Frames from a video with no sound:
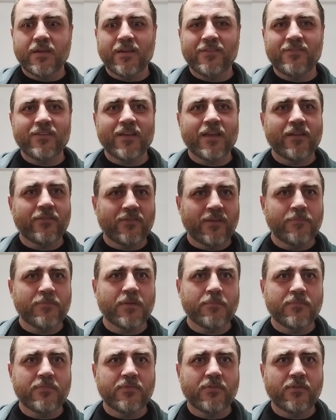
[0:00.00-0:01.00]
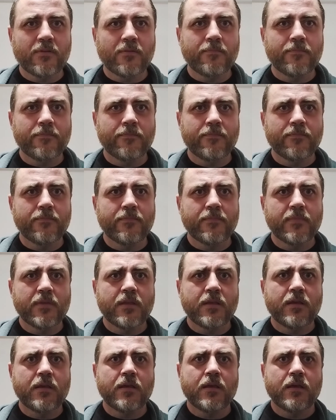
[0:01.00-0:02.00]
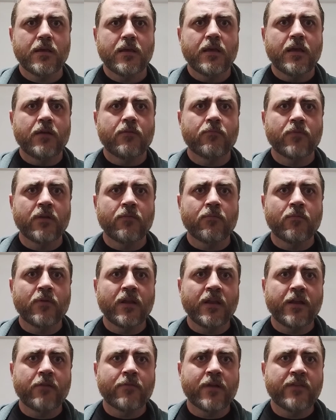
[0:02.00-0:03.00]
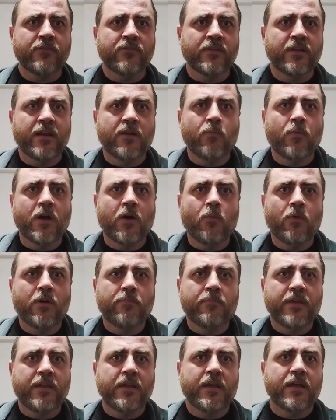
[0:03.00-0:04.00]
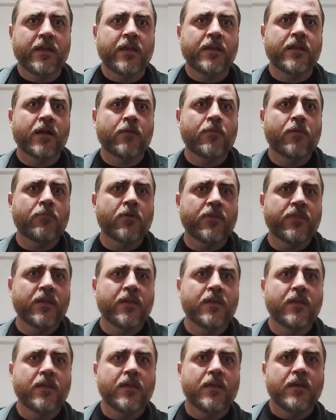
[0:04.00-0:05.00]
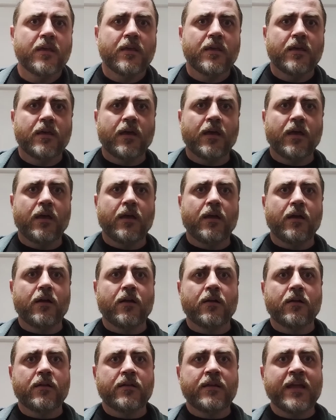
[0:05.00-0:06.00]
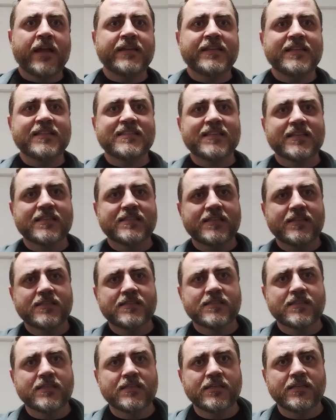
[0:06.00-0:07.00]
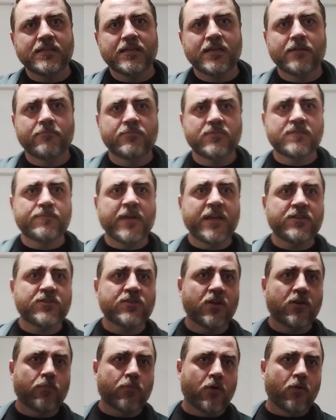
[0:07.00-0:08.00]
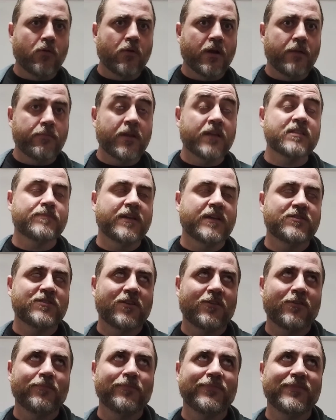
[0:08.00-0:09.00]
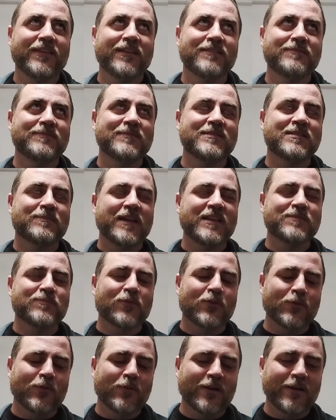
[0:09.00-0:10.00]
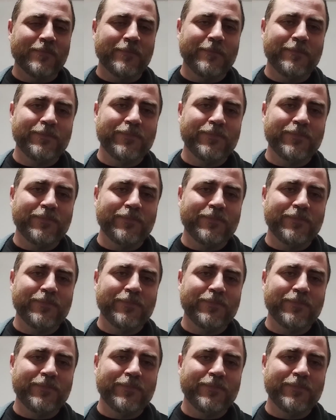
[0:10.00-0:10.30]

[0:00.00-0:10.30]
set of symptoms, it really resonated well with me. I remember the 1960s, the space shuttle program, not space shuttle, the space program.